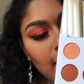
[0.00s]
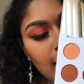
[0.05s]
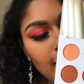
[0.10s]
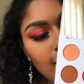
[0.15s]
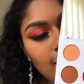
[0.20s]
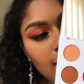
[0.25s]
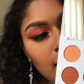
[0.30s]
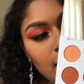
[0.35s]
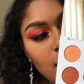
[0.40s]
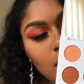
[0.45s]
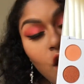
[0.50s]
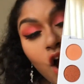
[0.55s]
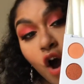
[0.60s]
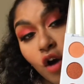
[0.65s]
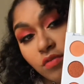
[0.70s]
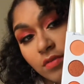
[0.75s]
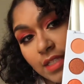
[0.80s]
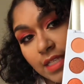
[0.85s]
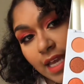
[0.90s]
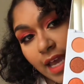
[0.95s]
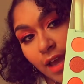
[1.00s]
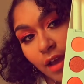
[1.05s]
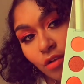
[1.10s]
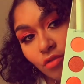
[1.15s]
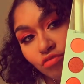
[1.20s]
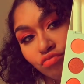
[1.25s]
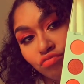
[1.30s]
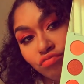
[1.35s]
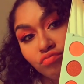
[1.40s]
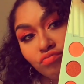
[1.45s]
and then
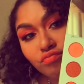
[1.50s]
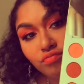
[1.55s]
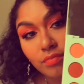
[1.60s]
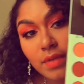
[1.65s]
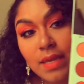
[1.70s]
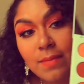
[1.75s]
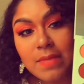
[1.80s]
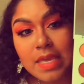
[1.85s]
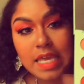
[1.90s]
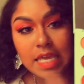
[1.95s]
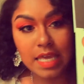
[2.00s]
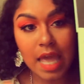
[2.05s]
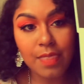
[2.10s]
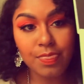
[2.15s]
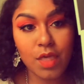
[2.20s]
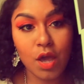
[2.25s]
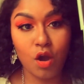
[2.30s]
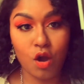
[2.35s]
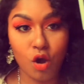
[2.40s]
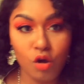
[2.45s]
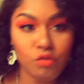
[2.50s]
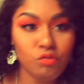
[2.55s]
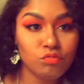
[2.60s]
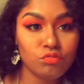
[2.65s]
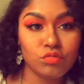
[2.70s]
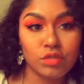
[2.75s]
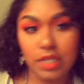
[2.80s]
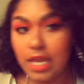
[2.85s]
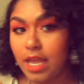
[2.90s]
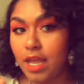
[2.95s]
Hotel. Meet me at the
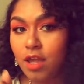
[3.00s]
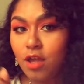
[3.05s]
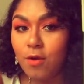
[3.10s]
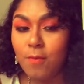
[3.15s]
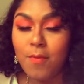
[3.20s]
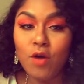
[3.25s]
hotel,